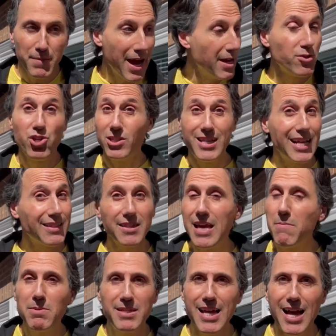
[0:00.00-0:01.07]
And just like the
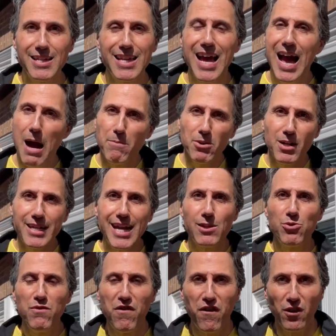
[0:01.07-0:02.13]
name says, I'm gonna to get
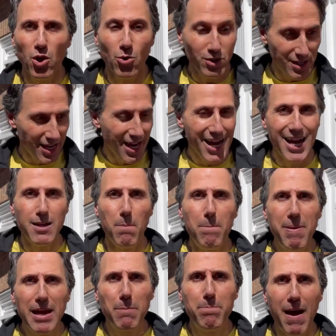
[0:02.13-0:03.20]
to float in a
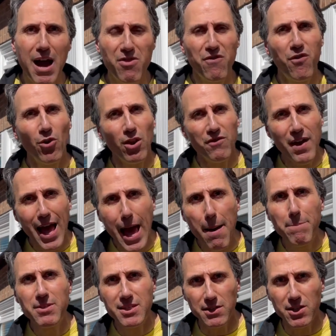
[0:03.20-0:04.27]
big bath full of
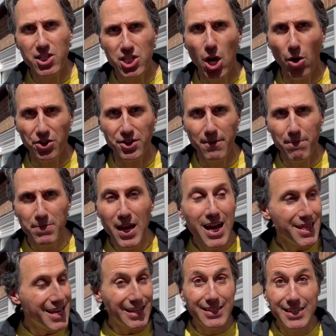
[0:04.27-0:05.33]
Epsom salts.
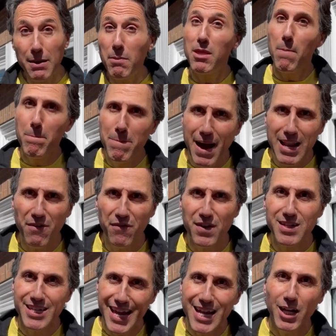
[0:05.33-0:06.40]
Now, some of the
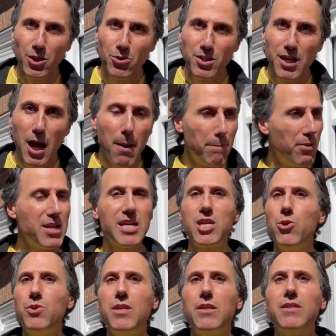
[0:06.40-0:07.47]
benefits include putting you
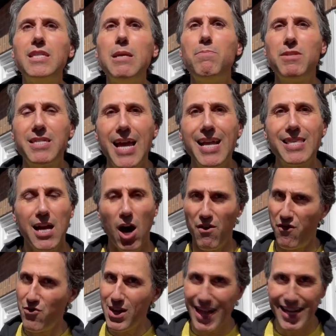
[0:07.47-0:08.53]
in a deep state of
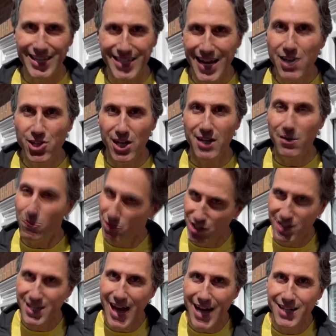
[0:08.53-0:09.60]
relaxation, which
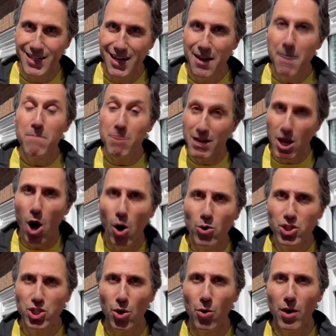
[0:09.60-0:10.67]
is nice, but
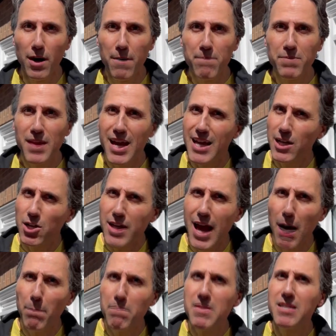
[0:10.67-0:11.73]
also it could
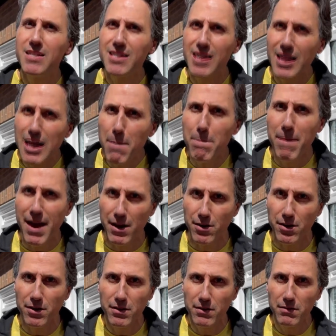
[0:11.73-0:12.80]
help me sleep better.
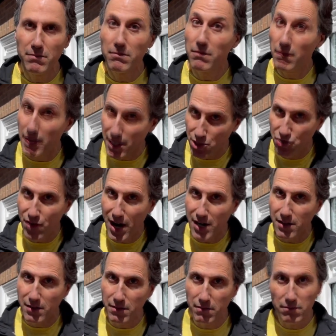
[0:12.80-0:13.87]
Let's try it.